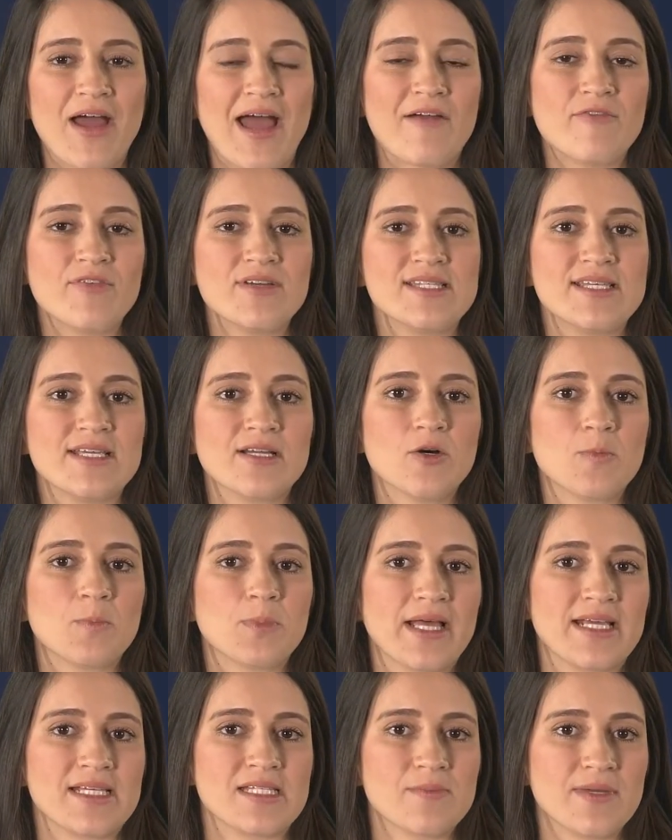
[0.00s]
every single
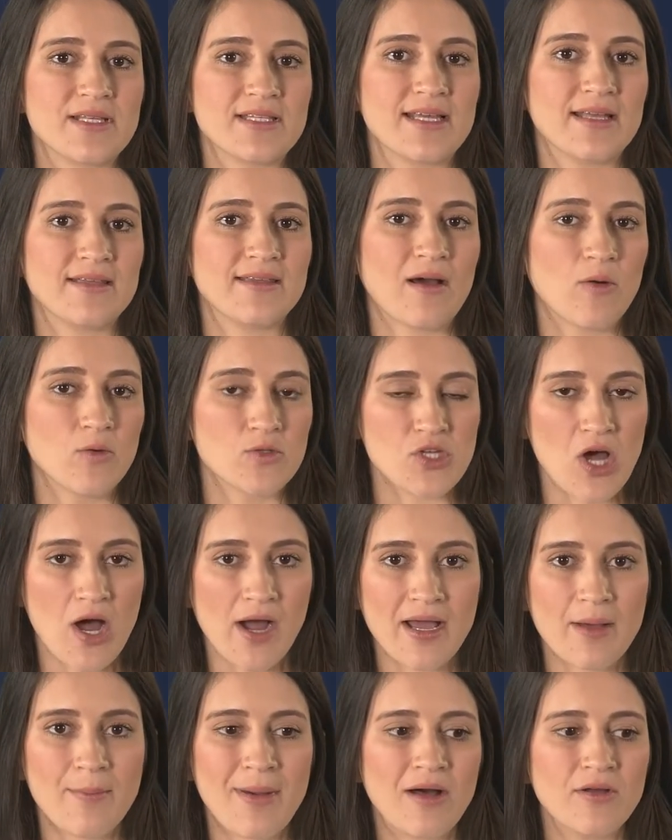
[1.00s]
placement that I'll
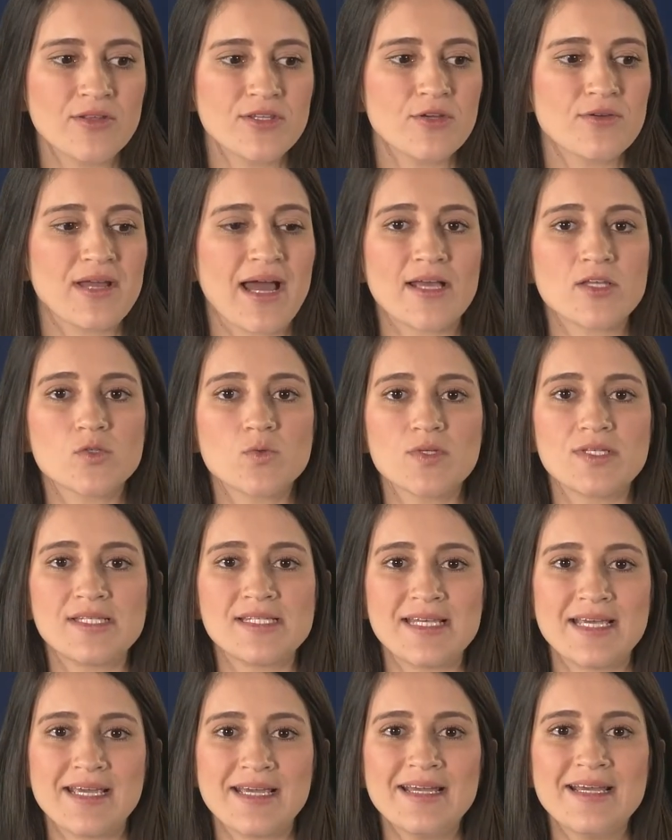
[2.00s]
talk about, you guys will
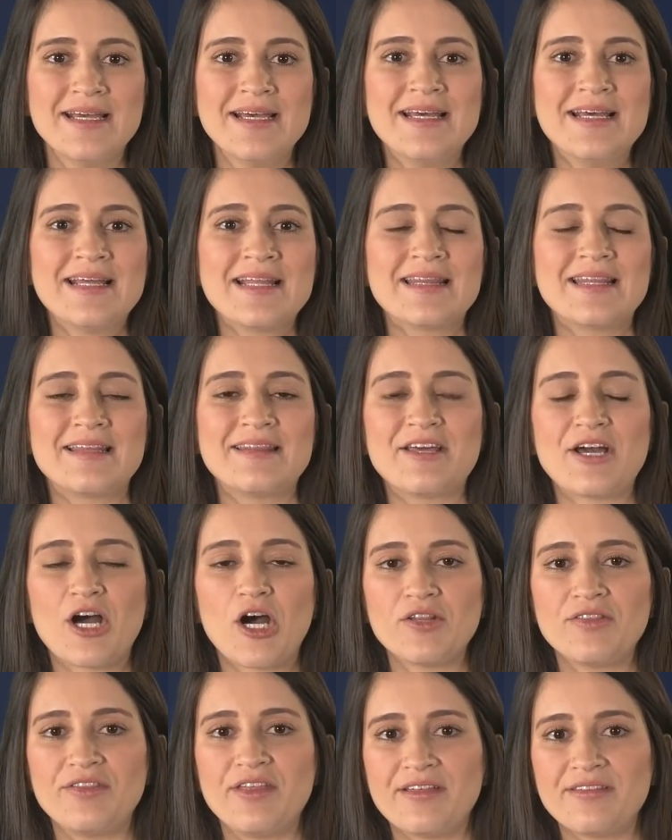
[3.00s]
see that
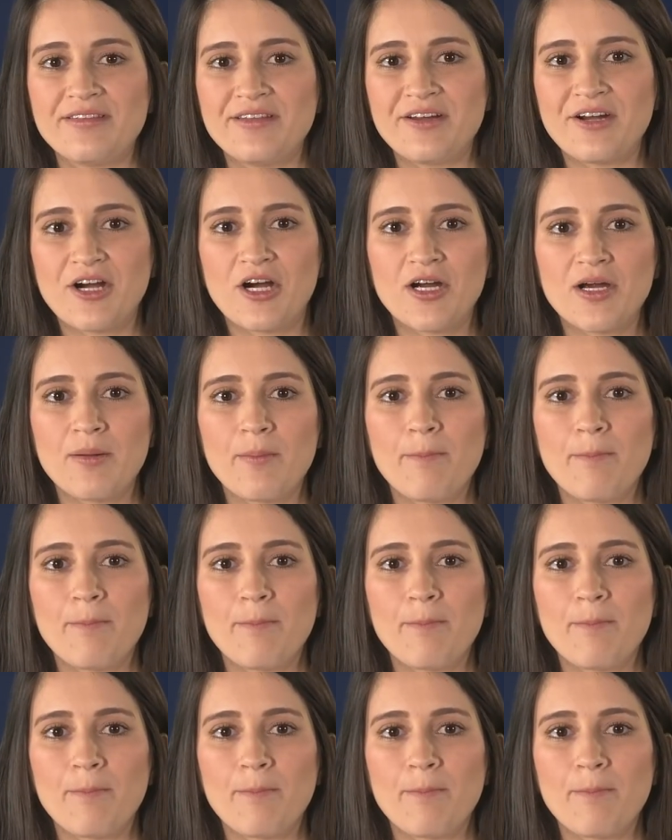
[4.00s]
there are